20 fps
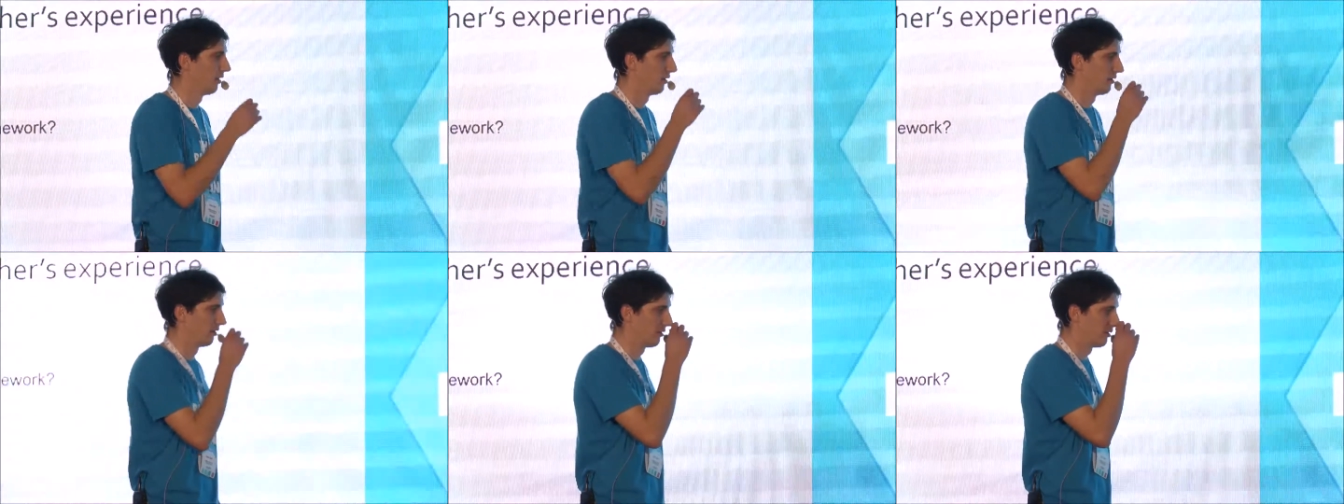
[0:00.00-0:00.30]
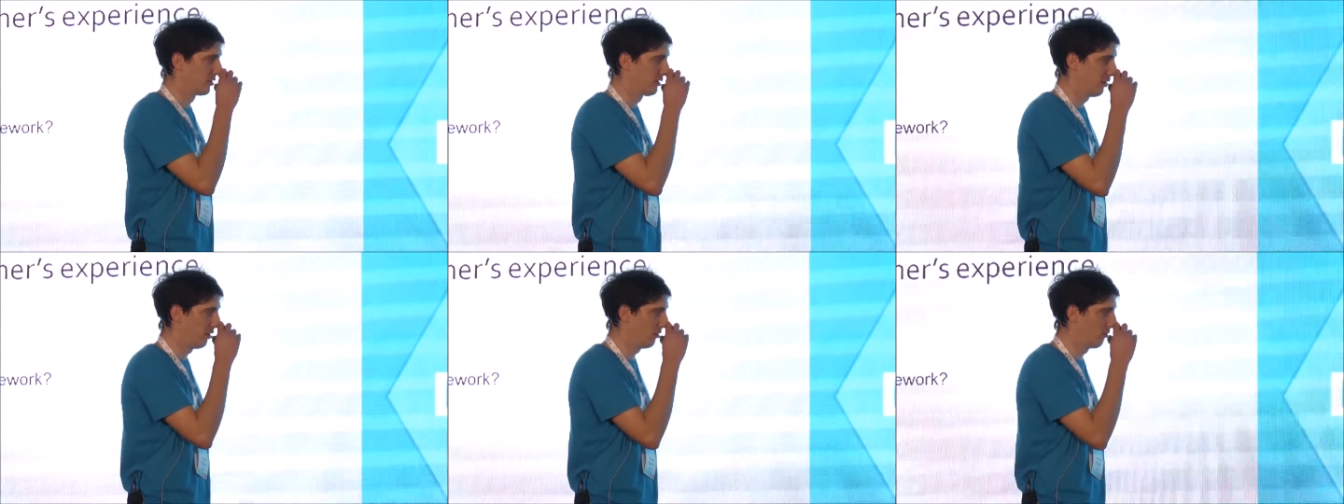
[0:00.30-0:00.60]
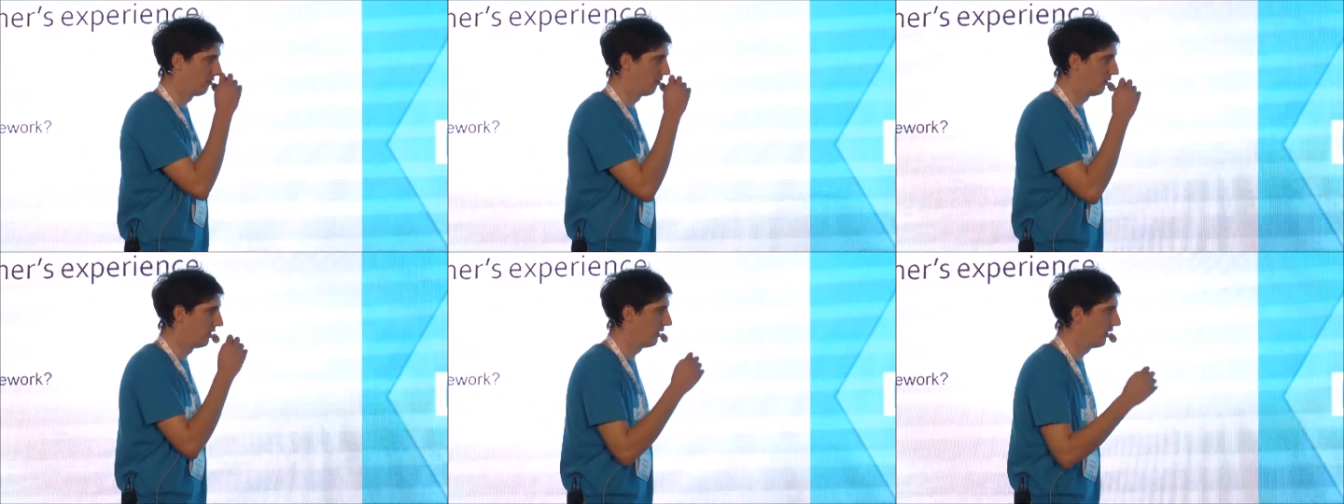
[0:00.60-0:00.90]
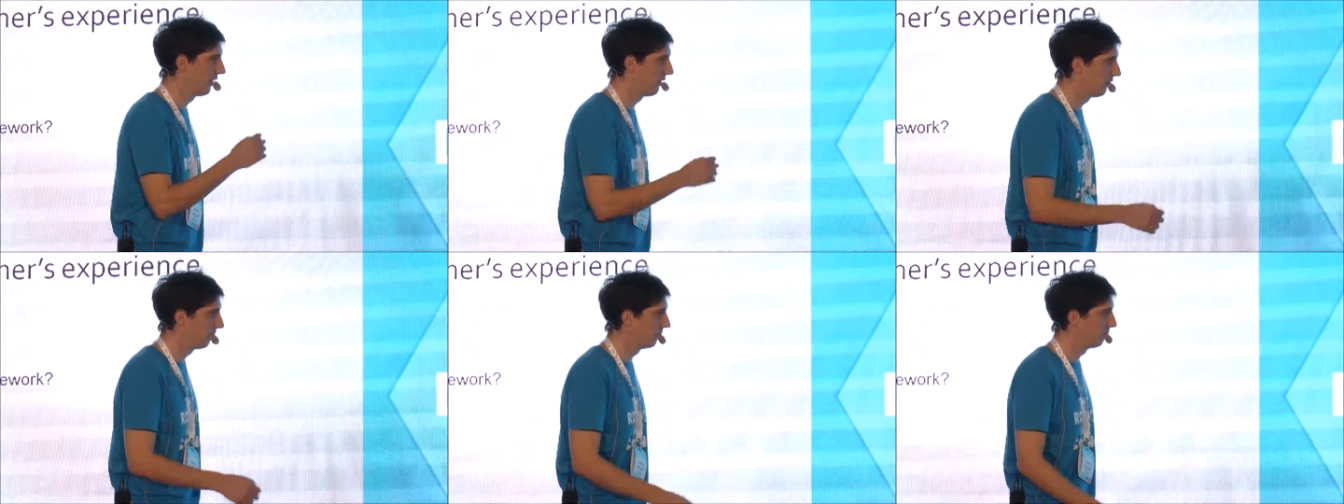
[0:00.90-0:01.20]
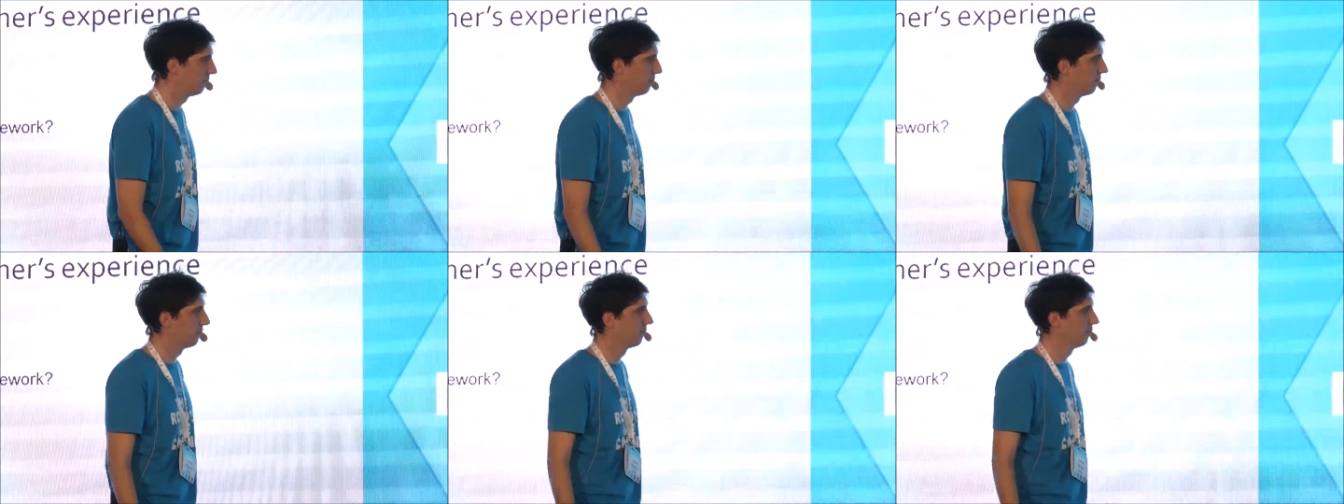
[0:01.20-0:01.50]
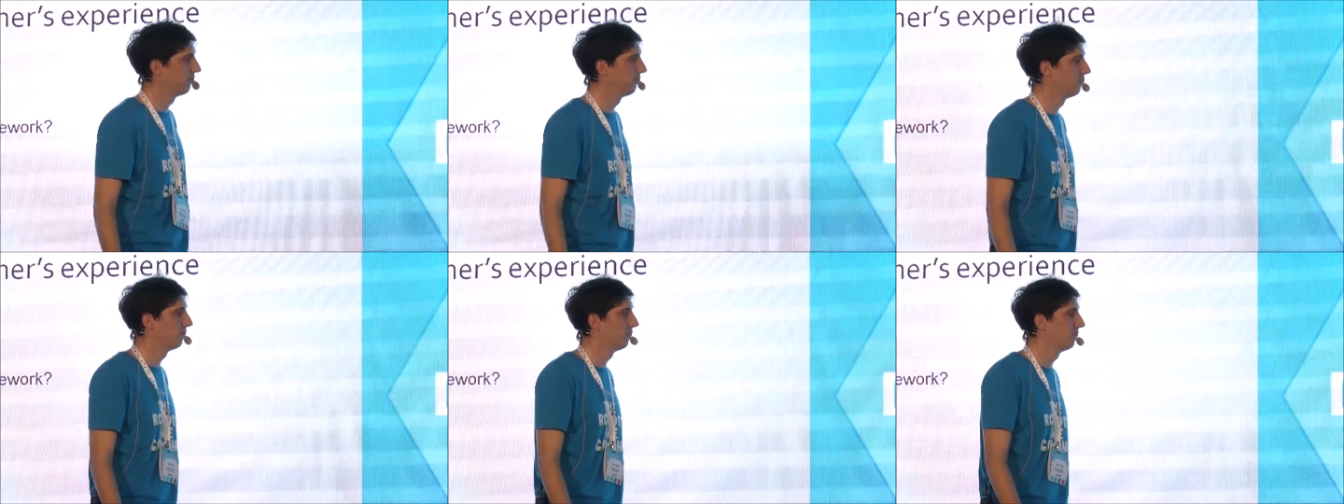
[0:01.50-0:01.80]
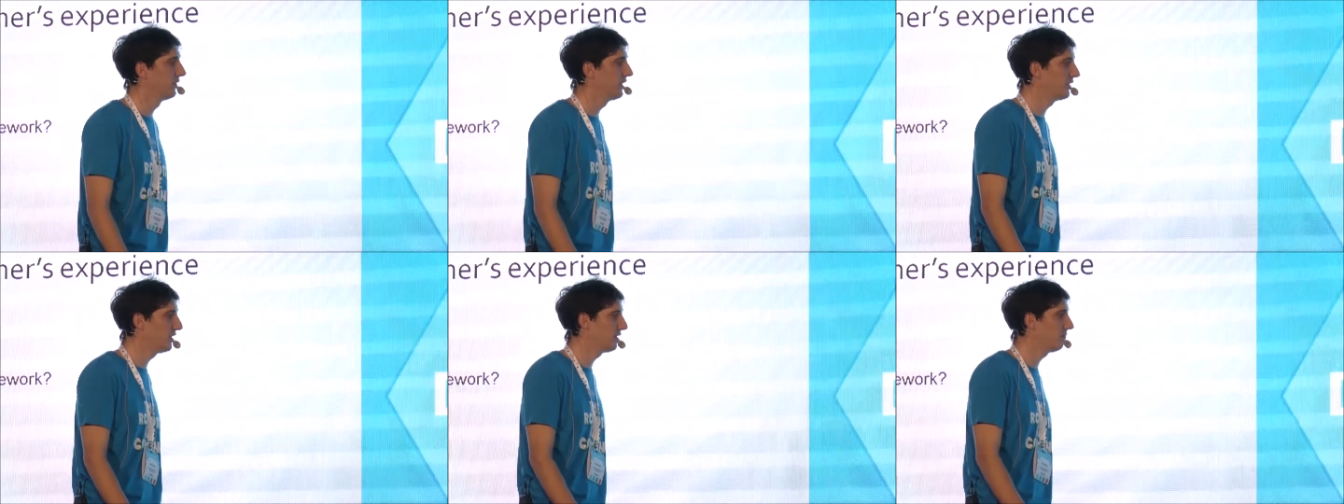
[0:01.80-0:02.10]
So
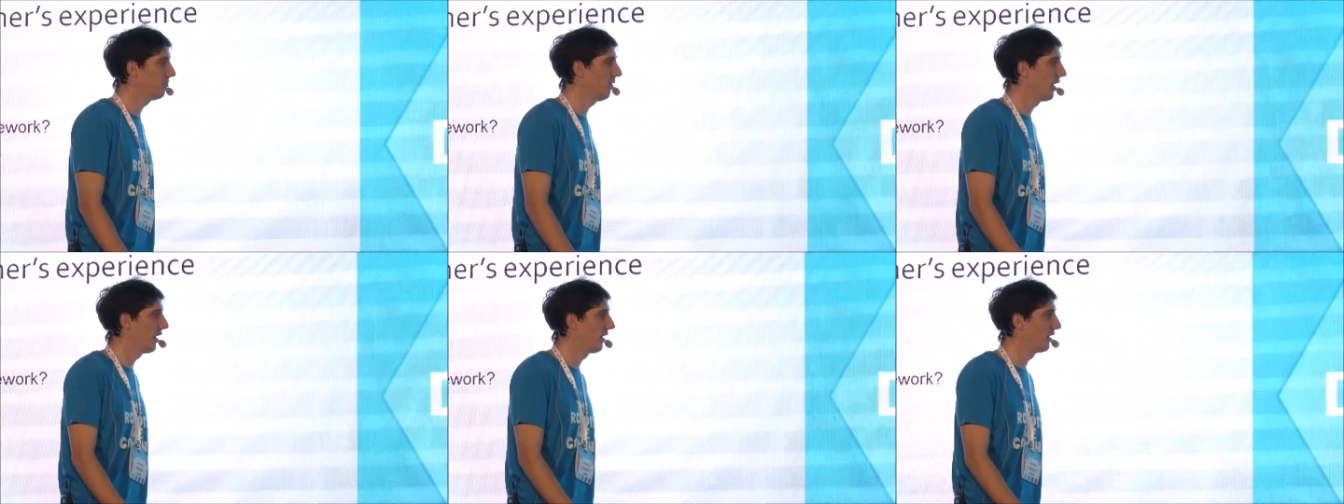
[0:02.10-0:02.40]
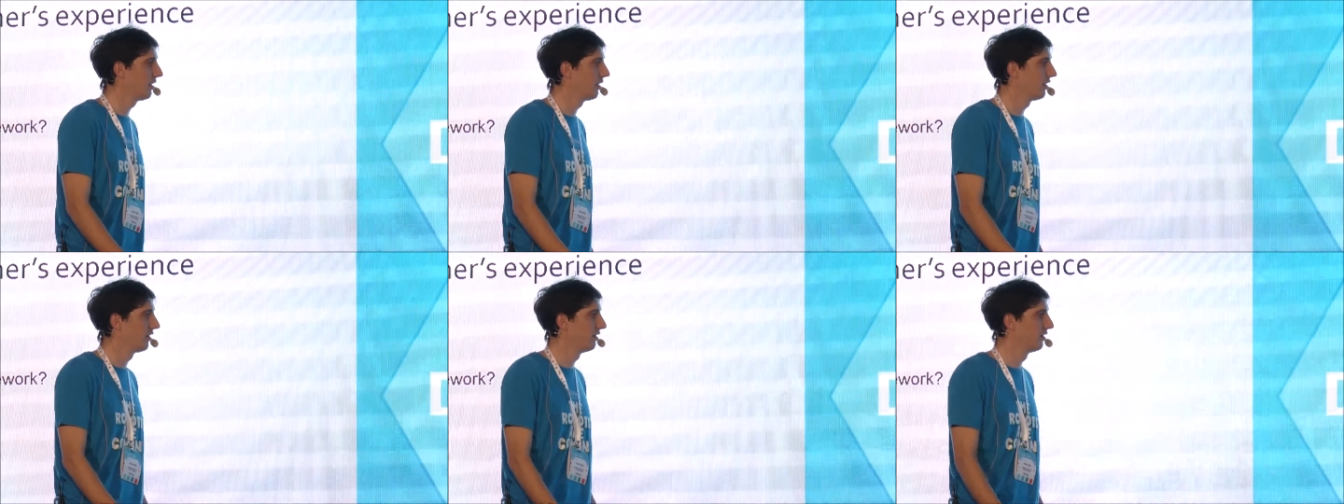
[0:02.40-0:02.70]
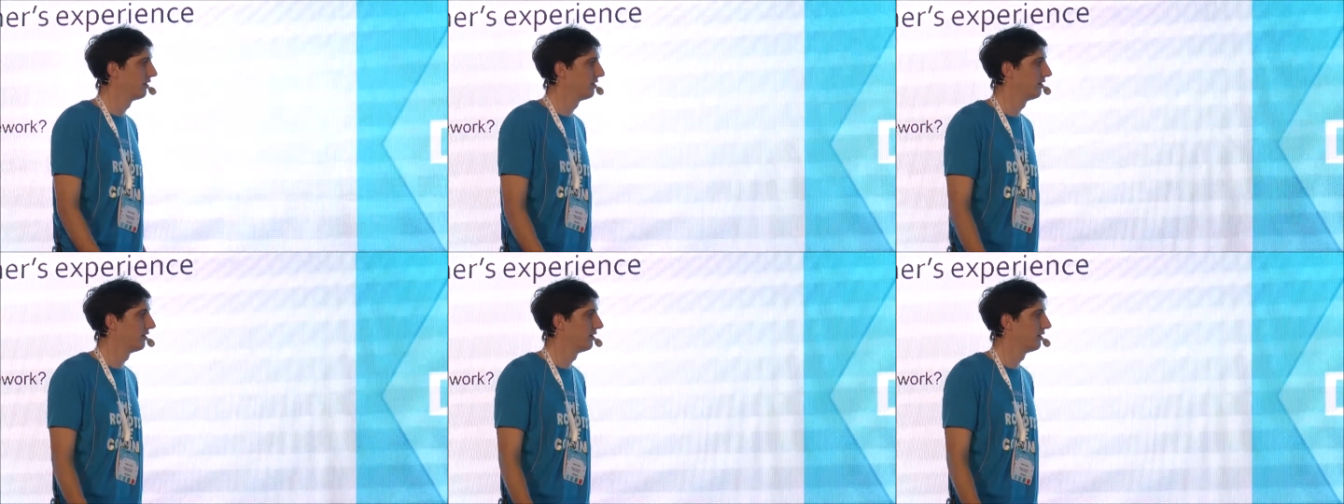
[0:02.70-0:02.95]
this is my